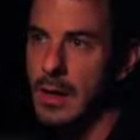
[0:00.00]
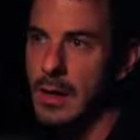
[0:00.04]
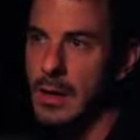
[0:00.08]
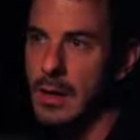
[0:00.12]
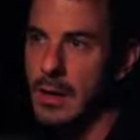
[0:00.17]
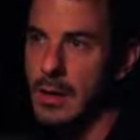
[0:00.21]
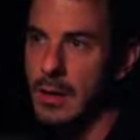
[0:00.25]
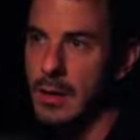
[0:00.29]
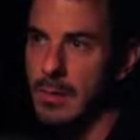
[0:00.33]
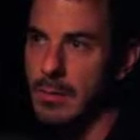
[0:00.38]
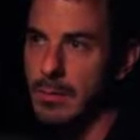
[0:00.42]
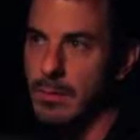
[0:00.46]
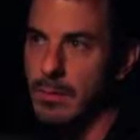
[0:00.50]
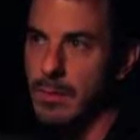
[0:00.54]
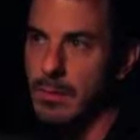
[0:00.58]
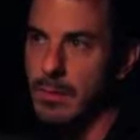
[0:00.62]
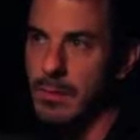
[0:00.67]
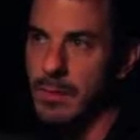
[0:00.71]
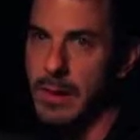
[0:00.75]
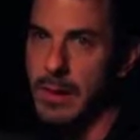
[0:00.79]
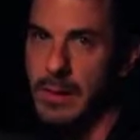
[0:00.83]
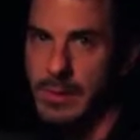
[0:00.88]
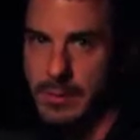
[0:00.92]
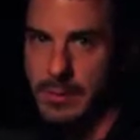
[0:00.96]
Um,
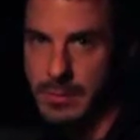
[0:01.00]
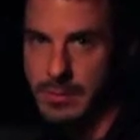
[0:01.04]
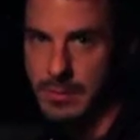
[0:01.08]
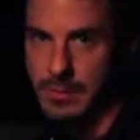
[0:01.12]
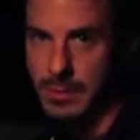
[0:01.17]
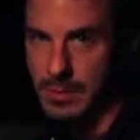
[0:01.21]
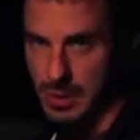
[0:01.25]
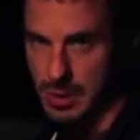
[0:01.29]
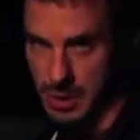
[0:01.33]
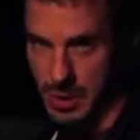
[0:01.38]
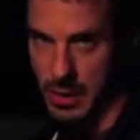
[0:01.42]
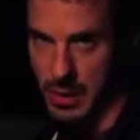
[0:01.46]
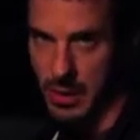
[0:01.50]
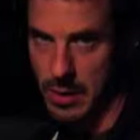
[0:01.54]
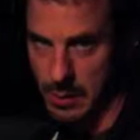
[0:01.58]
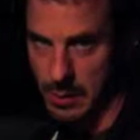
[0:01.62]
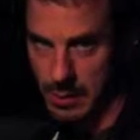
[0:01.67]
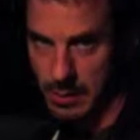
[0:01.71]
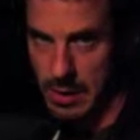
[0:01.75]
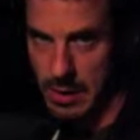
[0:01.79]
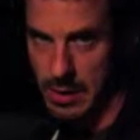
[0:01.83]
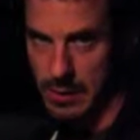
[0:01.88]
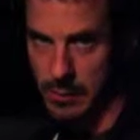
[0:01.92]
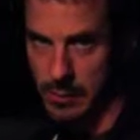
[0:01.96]
and Ben was
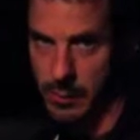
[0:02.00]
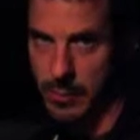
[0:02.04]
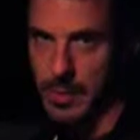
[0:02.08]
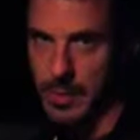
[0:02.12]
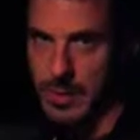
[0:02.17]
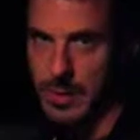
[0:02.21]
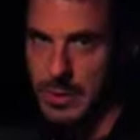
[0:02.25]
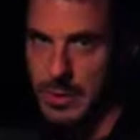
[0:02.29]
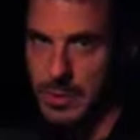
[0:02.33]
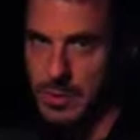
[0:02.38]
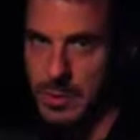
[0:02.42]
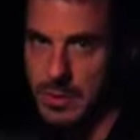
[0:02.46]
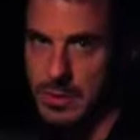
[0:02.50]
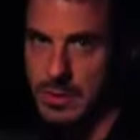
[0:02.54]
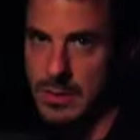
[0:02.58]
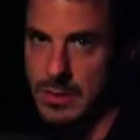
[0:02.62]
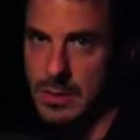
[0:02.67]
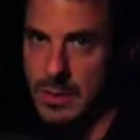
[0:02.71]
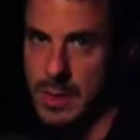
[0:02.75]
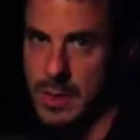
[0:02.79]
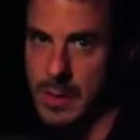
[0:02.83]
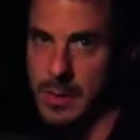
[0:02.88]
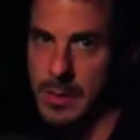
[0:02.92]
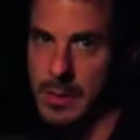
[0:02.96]
sharing that information with the
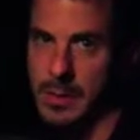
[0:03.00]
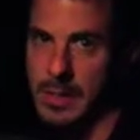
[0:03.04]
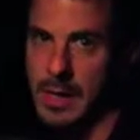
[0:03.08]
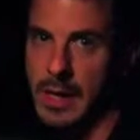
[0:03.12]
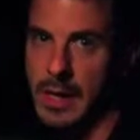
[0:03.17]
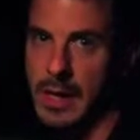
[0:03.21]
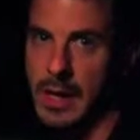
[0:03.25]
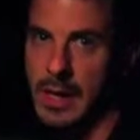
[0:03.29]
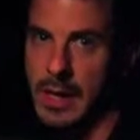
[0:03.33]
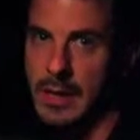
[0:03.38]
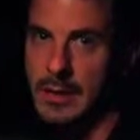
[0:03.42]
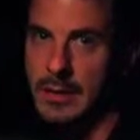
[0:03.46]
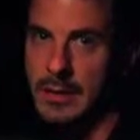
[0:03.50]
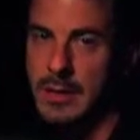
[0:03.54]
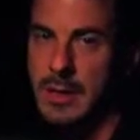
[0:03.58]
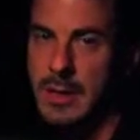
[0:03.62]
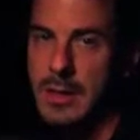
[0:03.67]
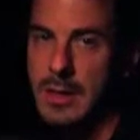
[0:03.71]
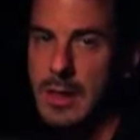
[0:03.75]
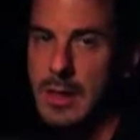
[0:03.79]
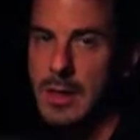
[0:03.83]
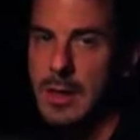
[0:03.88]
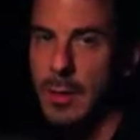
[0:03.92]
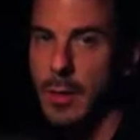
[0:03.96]
gentleman. And
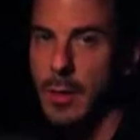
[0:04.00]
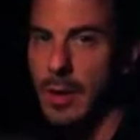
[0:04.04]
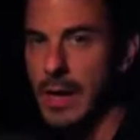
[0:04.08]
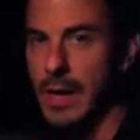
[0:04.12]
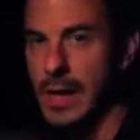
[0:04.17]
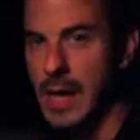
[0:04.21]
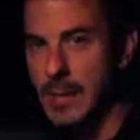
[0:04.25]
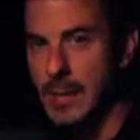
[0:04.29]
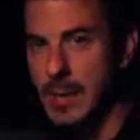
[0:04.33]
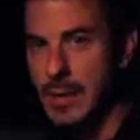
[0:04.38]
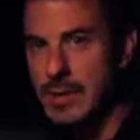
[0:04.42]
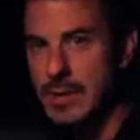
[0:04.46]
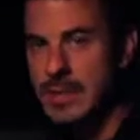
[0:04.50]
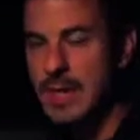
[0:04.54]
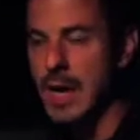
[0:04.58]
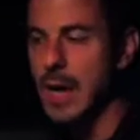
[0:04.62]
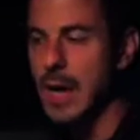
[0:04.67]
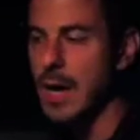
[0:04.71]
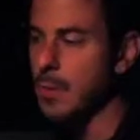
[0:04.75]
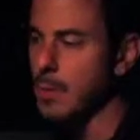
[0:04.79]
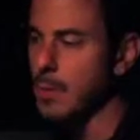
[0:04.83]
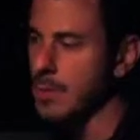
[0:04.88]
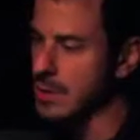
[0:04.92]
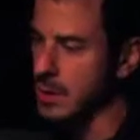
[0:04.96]
when I came
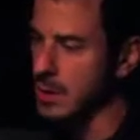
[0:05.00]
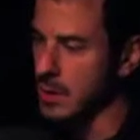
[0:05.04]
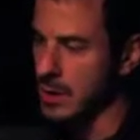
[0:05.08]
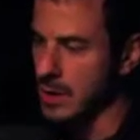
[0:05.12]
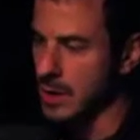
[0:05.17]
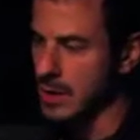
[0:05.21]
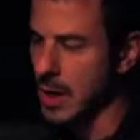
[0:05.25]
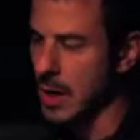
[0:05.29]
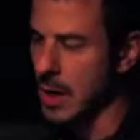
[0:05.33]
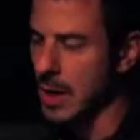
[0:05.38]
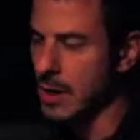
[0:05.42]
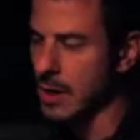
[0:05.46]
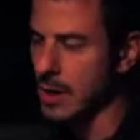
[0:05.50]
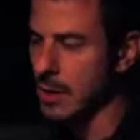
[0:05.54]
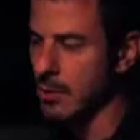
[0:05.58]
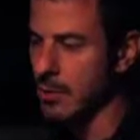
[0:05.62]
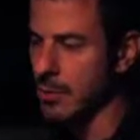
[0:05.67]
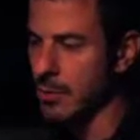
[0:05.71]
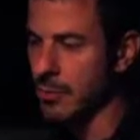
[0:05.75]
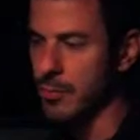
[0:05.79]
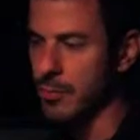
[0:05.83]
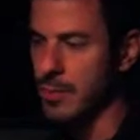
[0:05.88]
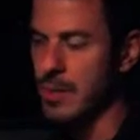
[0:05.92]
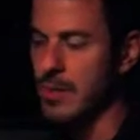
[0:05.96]
outside, we started talking,
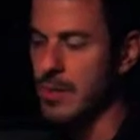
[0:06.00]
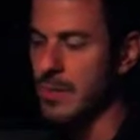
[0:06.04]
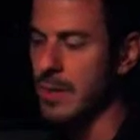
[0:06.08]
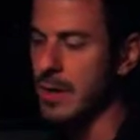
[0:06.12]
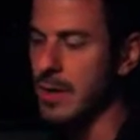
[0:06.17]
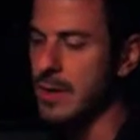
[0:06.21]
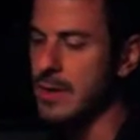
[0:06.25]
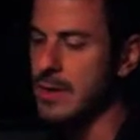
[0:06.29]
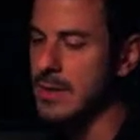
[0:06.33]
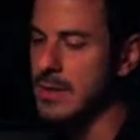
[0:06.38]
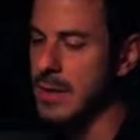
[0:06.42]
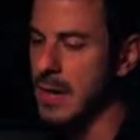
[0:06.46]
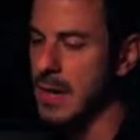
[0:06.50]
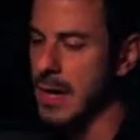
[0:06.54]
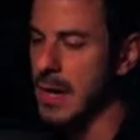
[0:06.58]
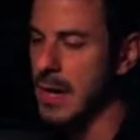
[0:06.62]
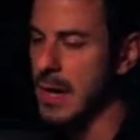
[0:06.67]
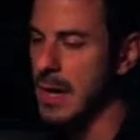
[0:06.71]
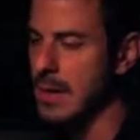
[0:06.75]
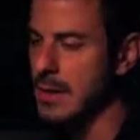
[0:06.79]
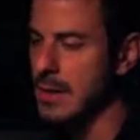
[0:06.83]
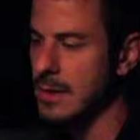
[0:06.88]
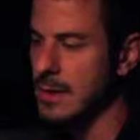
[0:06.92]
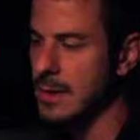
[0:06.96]
the three of us,
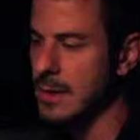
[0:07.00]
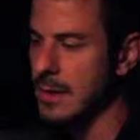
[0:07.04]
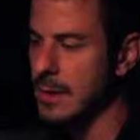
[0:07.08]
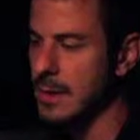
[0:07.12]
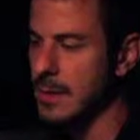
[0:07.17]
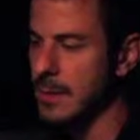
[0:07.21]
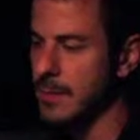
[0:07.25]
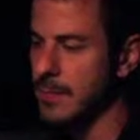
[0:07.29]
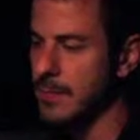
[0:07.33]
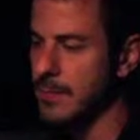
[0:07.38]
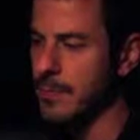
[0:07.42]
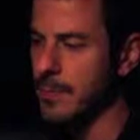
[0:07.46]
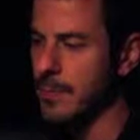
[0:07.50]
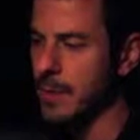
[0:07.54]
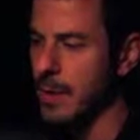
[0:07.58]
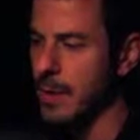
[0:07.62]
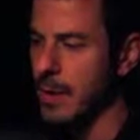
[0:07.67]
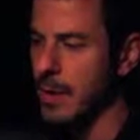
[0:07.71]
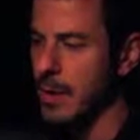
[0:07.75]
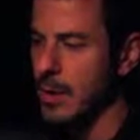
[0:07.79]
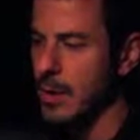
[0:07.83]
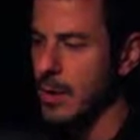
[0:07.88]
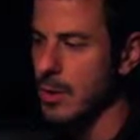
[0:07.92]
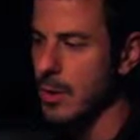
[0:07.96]
and, um,
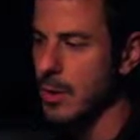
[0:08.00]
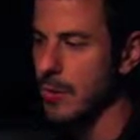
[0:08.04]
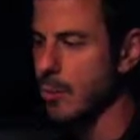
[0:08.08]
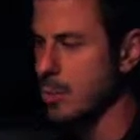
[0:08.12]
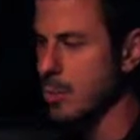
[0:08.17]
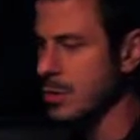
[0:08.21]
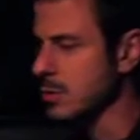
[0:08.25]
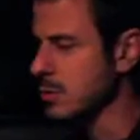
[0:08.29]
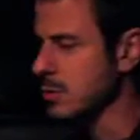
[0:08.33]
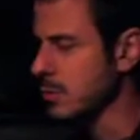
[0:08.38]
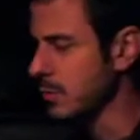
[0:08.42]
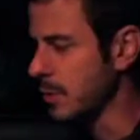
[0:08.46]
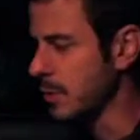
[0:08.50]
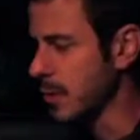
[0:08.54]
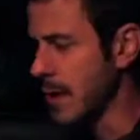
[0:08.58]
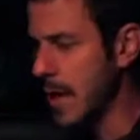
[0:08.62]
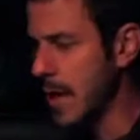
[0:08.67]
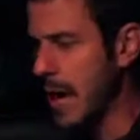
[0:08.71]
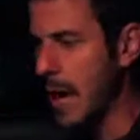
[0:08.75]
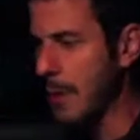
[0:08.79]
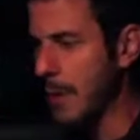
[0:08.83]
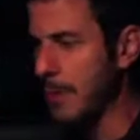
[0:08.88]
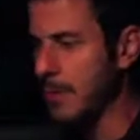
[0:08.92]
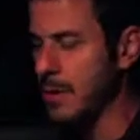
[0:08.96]
and of course, he was very
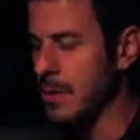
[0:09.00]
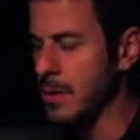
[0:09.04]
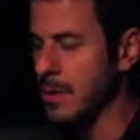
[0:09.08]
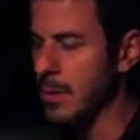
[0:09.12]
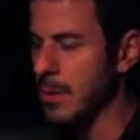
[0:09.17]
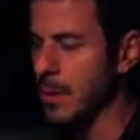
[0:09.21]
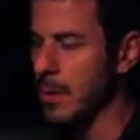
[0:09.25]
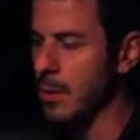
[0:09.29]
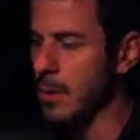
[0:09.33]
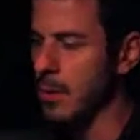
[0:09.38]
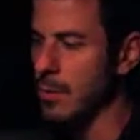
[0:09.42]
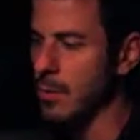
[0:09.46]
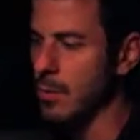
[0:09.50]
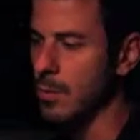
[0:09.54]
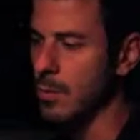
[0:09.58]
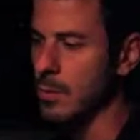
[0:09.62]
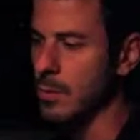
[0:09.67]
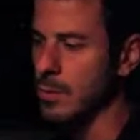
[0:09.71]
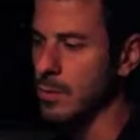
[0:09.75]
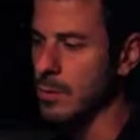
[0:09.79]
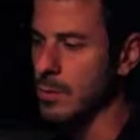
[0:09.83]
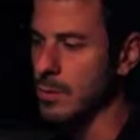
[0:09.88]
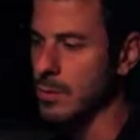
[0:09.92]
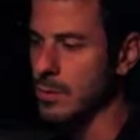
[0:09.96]
happy about what
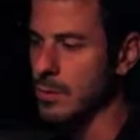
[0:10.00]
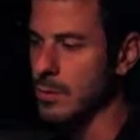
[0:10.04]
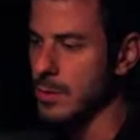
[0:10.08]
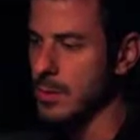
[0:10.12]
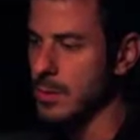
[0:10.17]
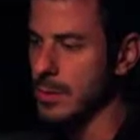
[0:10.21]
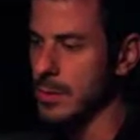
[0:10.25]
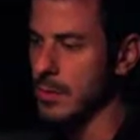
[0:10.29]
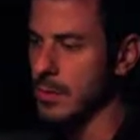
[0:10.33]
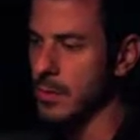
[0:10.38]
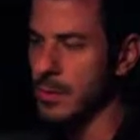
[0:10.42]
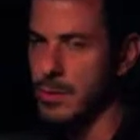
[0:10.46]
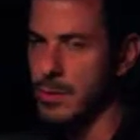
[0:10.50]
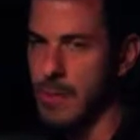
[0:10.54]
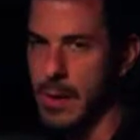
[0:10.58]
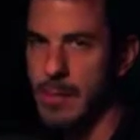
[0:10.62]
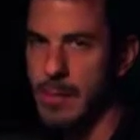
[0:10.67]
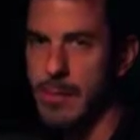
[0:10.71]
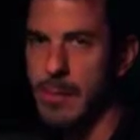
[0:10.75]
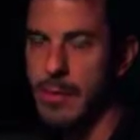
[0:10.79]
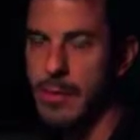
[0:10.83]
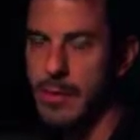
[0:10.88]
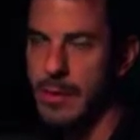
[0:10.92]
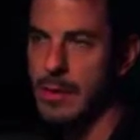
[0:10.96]
we were doing and
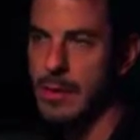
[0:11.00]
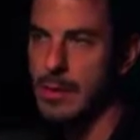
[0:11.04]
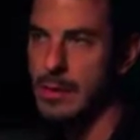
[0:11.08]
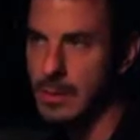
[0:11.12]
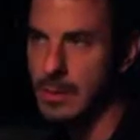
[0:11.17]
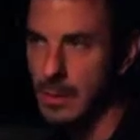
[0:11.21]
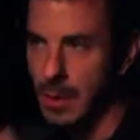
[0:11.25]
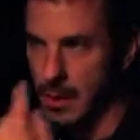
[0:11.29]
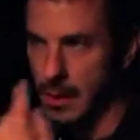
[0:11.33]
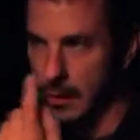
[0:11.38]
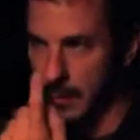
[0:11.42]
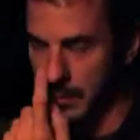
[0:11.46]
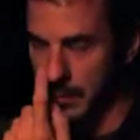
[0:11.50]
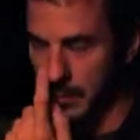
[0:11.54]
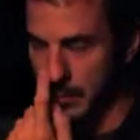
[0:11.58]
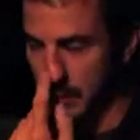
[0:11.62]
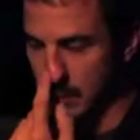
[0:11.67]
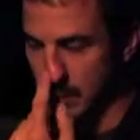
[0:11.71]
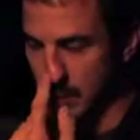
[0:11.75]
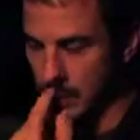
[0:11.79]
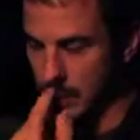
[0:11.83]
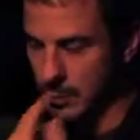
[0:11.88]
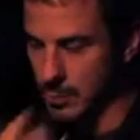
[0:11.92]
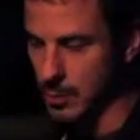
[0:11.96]
remembering um,
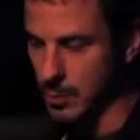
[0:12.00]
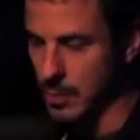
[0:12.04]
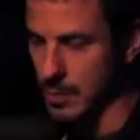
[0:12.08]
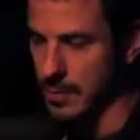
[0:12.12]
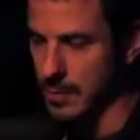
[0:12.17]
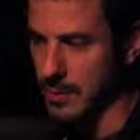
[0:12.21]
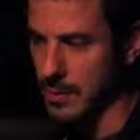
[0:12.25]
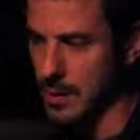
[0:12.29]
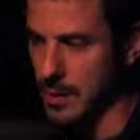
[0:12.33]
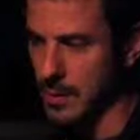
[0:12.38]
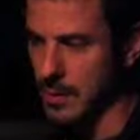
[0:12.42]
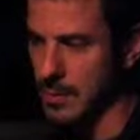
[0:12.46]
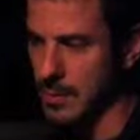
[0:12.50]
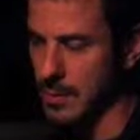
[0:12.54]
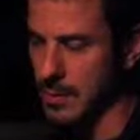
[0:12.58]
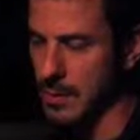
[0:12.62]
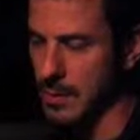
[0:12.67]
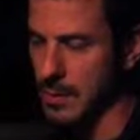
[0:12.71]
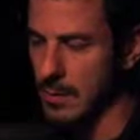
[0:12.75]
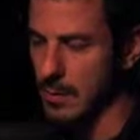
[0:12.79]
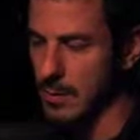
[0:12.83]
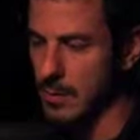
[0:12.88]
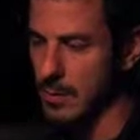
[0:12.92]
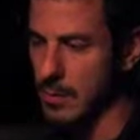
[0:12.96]
the two women that,
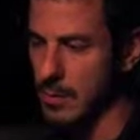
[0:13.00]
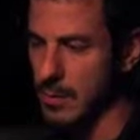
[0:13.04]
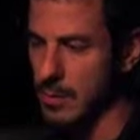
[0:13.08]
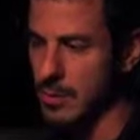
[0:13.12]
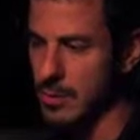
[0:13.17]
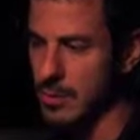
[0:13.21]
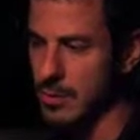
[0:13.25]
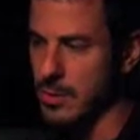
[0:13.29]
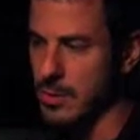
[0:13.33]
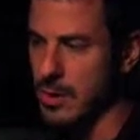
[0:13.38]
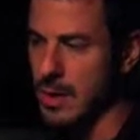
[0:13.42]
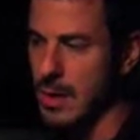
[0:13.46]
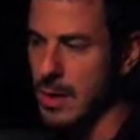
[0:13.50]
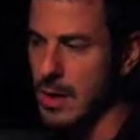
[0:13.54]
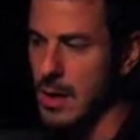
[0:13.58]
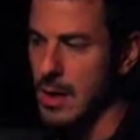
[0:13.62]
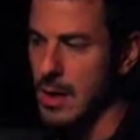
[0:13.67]
that were murdered